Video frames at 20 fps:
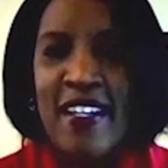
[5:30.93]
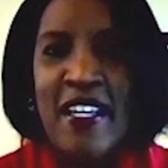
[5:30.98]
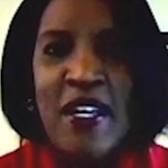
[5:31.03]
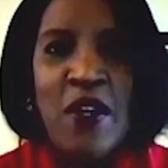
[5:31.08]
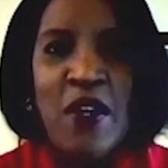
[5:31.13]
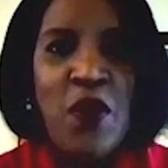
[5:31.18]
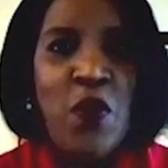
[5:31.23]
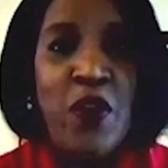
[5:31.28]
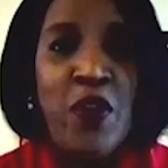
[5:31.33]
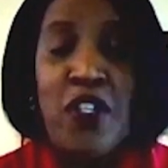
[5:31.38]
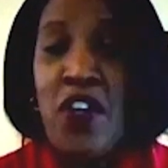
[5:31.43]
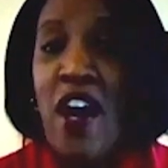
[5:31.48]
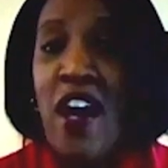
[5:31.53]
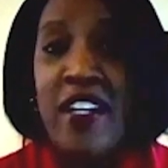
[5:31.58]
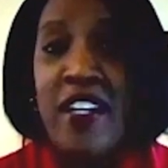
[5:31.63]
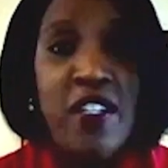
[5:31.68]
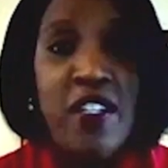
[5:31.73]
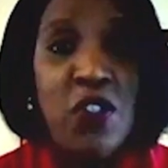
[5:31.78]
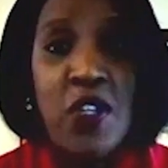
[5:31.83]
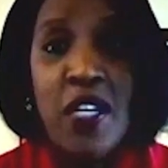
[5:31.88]
We're
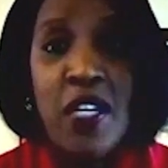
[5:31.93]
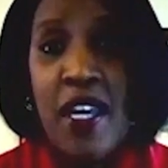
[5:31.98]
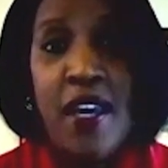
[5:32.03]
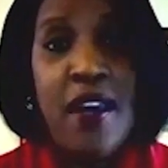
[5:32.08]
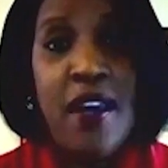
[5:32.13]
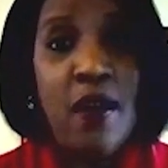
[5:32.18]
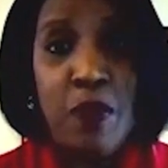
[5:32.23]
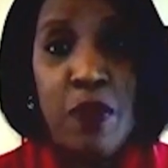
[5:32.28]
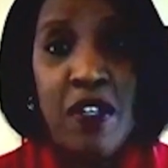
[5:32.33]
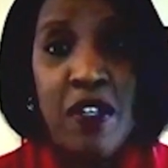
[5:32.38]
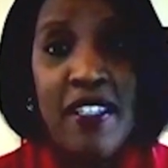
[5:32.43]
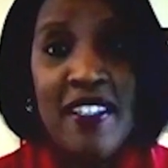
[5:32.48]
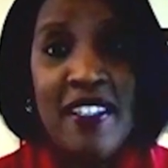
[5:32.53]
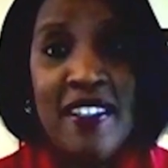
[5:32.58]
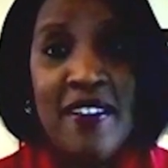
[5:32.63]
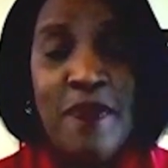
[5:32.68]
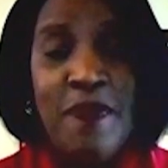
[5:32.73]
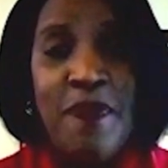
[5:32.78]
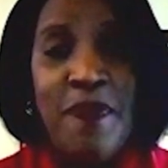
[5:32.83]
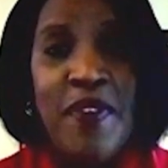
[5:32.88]
talking to cameras.
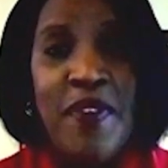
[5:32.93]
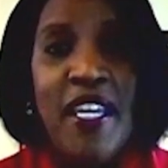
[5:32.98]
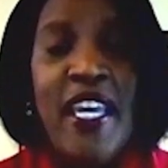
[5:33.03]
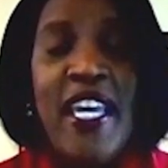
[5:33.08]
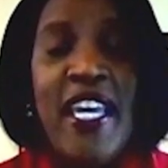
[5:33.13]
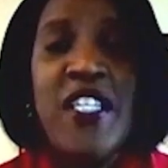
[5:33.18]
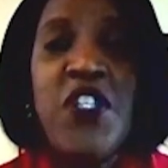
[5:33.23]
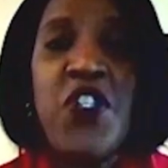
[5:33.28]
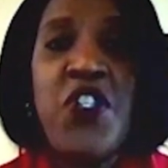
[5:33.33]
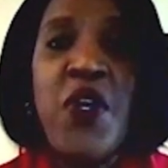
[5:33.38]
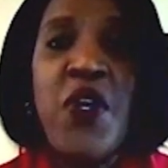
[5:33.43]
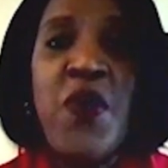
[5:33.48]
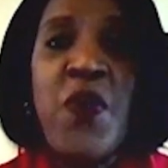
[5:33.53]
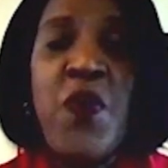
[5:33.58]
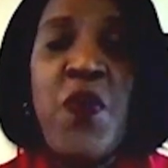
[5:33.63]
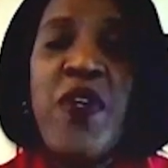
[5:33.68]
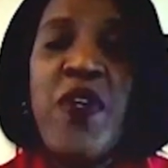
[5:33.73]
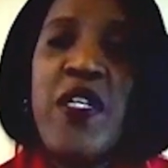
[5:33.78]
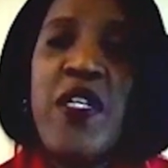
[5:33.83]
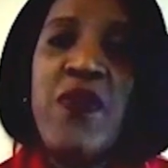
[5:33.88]
And so
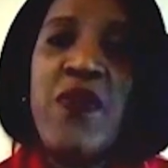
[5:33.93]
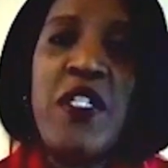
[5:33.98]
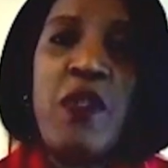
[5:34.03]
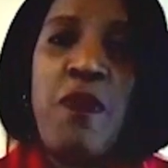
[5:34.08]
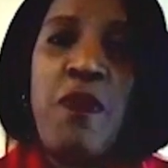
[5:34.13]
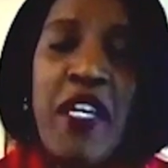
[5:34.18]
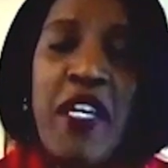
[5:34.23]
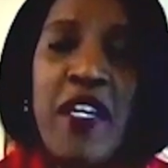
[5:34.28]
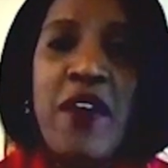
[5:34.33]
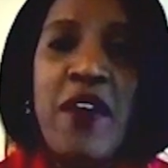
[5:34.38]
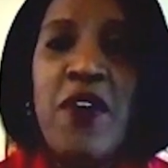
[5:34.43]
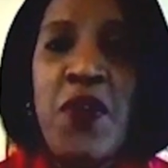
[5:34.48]
when you're a speaker,